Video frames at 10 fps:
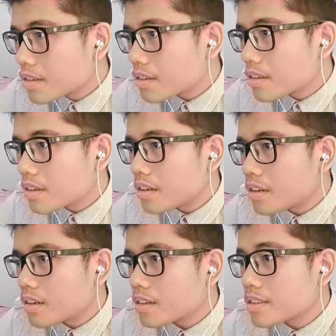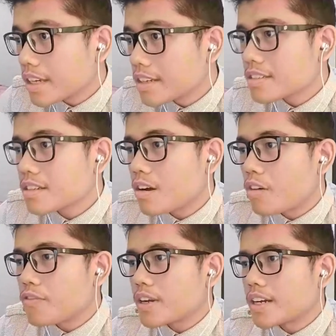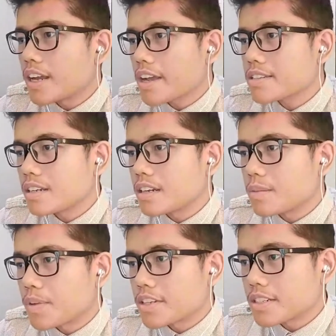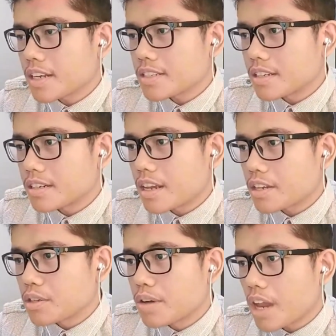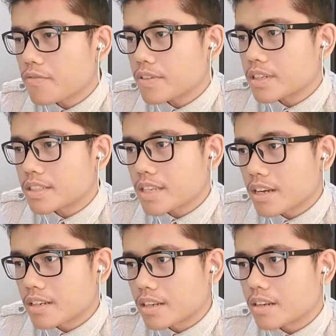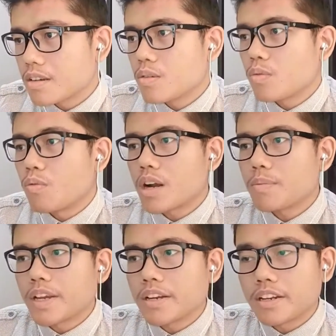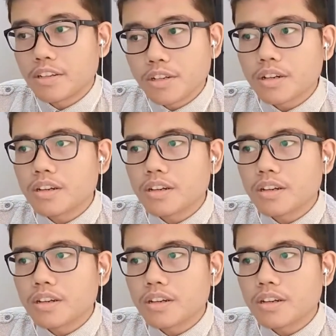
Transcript: uh, think of an excellent presentation that you have attended. What made it good